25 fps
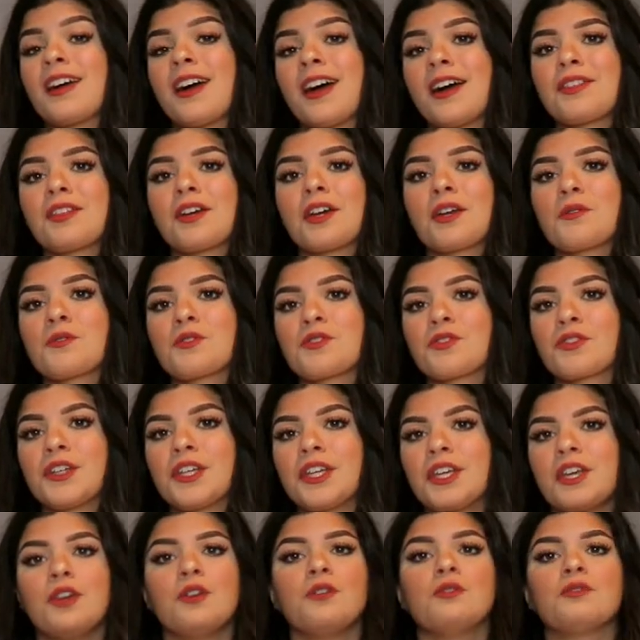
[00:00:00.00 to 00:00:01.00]
I thought it was
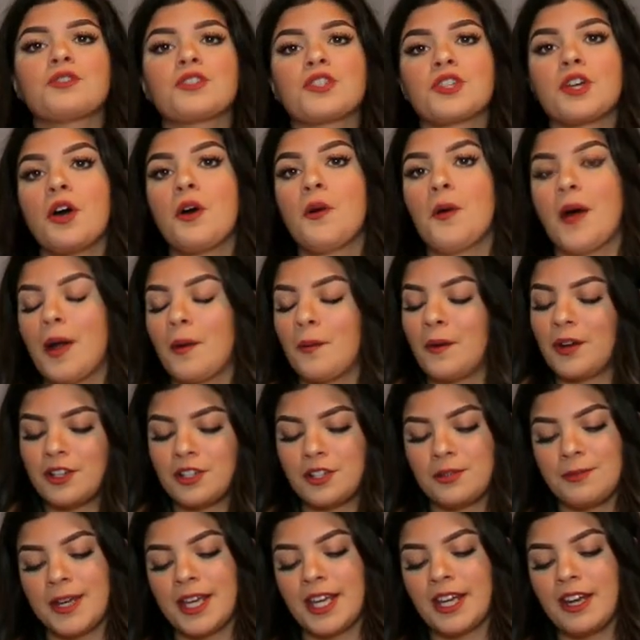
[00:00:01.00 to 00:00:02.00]
really cute, so I wanted
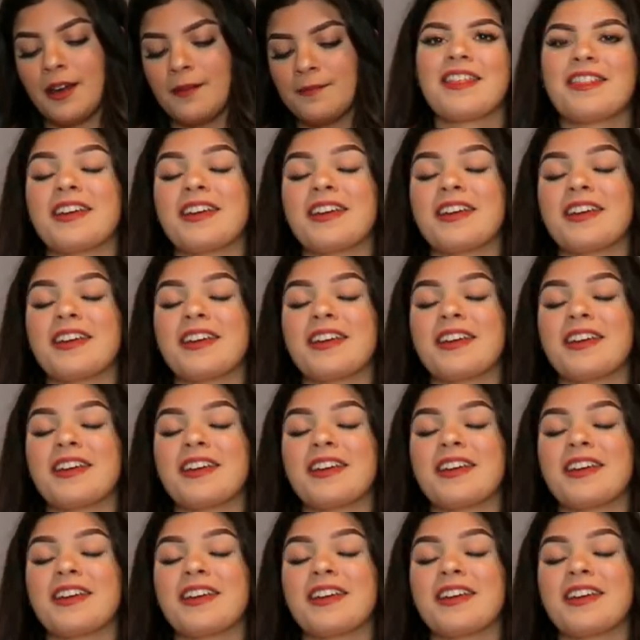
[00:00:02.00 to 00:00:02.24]
to pick it up.